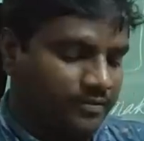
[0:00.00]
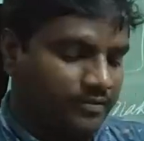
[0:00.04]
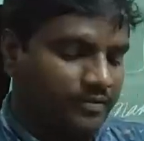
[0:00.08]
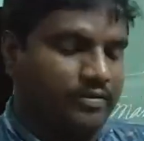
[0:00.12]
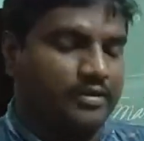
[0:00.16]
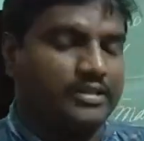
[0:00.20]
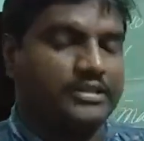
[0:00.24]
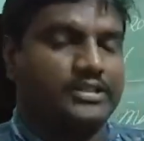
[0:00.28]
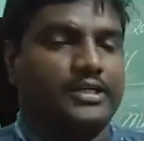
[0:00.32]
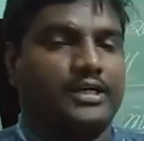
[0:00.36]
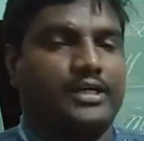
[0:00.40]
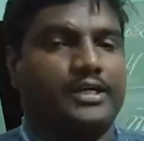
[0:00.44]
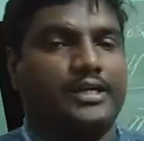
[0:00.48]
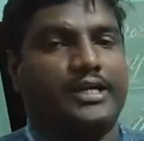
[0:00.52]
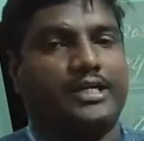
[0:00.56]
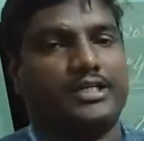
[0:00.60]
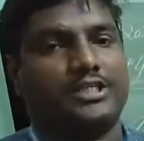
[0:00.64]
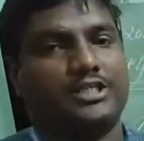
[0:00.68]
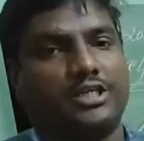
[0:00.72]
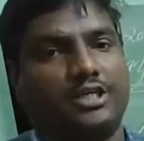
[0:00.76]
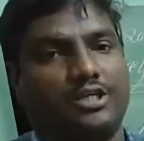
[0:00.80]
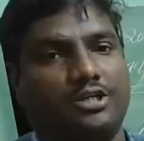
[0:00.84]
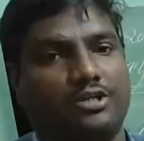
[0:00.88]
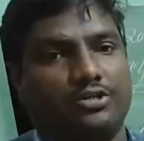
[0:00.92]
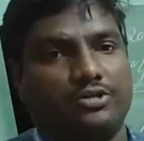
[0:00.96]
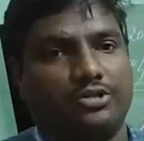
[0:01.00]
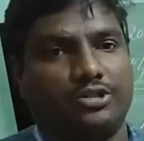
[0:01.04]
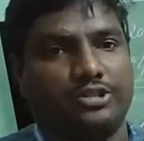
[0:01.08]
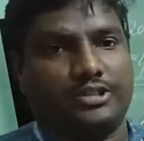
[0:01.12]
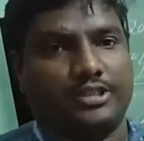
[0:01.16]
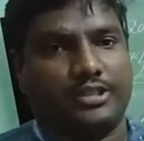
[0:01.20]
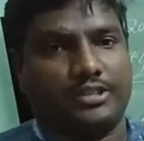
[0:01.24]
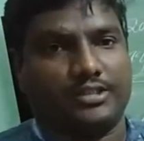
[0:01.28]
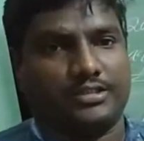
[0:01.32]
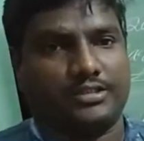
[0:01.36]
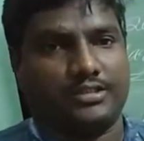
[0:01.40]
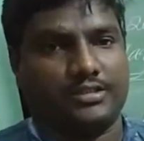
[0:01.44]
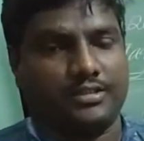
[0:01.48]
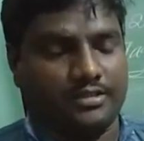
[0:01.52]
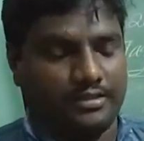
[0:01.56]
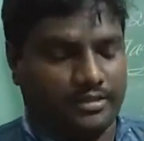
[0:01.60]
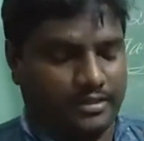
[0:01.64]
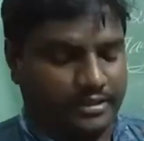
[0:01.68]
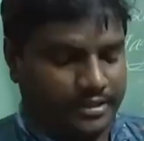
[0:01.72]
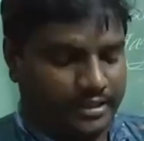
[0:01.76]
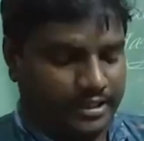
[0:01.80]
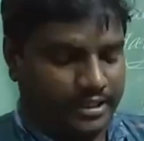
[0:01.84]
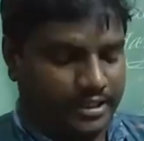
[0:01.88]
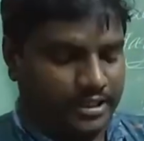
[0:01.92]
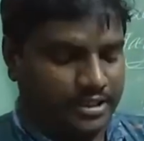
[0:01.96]
we will start yes or no questions.
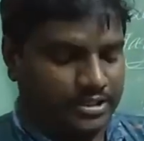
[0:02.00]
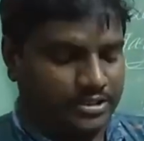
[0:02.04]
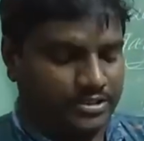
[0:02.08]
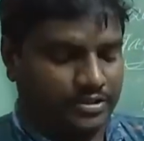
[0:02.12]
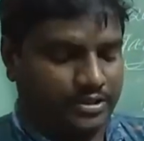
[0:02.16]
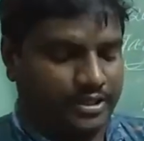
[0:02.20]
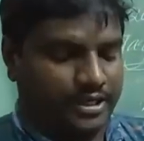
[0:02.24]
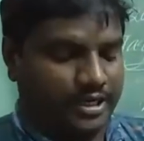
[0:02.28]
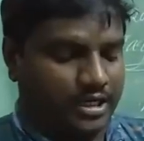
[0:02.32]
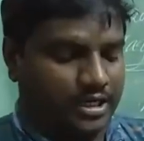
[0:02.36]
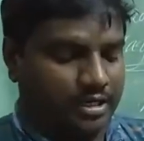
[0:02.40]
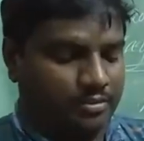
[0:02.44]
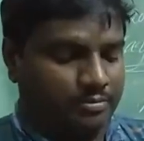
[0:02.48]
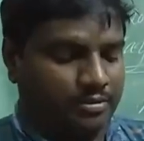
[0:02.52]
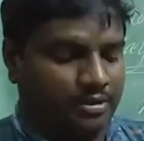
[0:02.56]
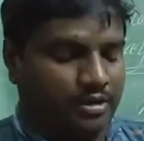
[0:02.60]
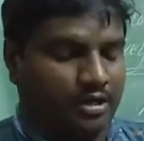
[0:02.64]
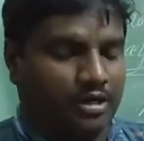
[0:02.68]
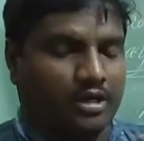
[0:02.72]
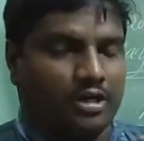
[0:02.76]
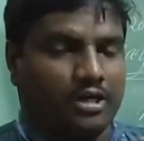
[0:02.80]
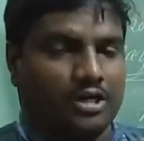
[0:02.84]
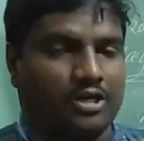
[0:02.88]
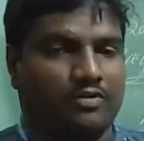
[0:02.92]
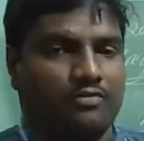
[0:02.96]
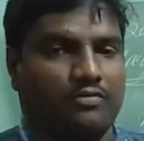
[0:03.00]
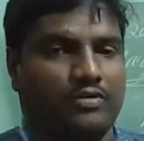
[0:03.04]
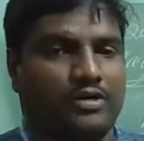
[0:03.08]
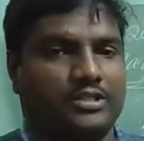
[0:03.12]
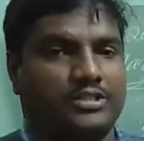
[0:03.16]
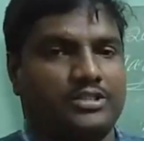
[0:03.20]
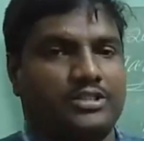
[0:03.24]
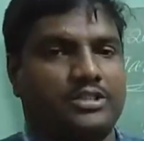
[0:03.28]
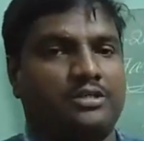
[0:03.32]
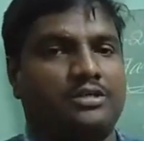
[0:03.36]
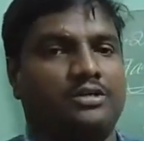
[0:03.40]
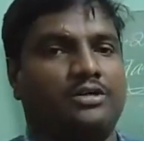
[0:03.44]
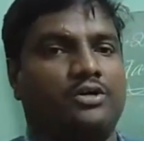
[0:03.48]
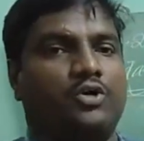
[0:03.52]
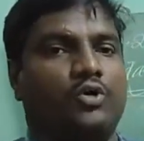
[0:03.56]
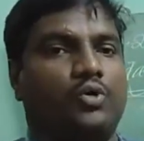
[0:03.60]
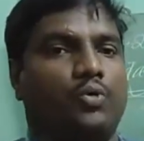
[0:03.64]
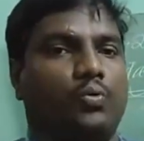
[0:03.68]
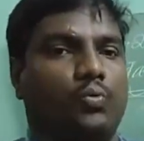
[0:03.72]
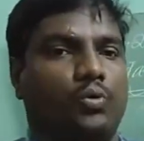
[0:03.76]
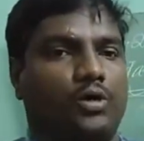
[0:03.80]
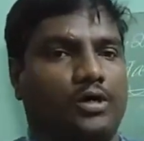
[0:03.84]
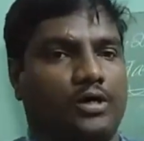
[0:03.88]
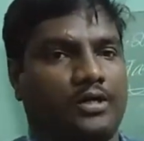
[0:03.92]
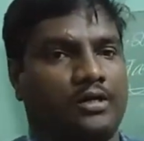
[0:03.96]
He is, am, or, was,
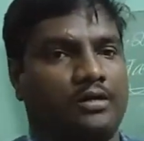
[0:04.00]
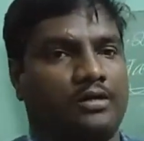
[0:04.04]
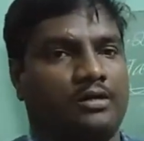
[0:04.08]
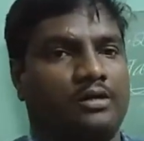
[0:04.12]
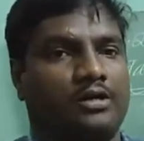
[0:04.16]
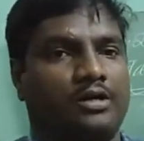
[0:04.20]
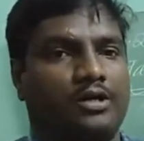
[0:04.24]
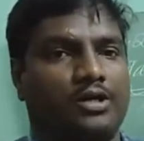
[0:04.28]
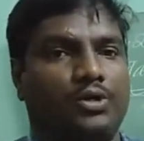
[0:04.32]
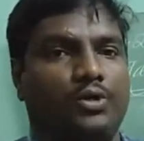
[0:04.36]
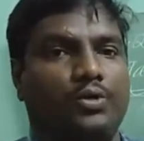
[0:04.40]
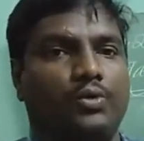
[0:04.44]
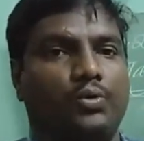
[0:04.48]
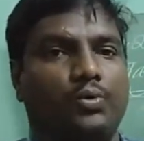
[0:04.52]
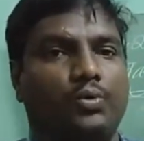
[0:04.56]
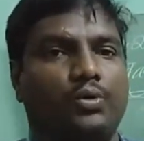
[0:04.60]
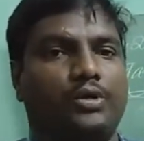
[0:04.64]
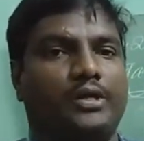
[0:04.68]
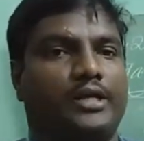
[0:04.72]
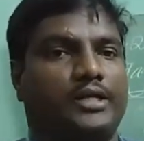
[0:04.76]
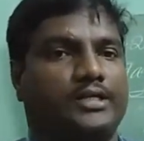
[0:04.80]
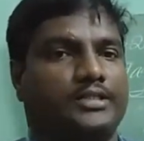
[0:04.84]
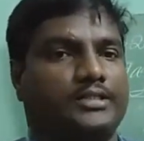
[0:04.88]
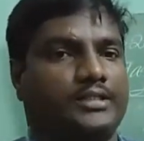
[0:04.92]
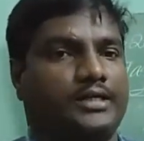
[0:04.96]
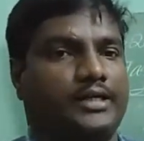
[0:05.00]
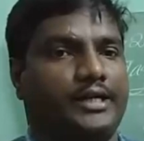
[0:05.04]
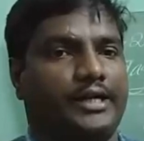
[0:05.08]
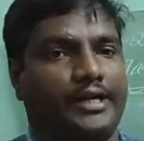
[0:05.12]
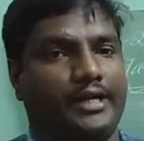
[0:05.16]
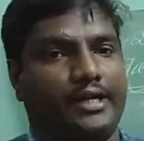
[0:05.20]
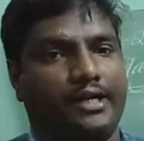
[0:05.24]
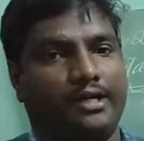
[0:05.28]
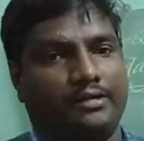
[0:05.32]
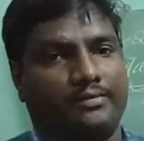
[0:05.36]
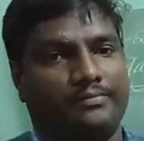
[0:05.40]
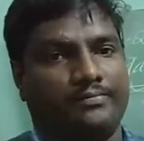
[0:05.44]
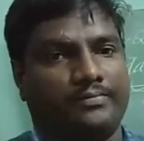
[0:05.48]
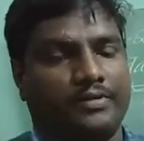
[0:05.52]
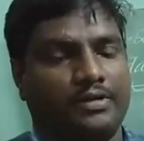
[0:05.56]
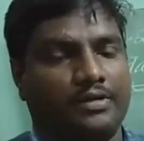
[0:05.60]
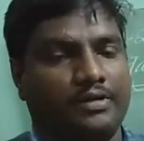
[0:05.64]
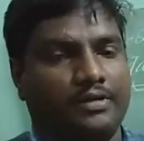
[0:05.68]
were, do, does, did.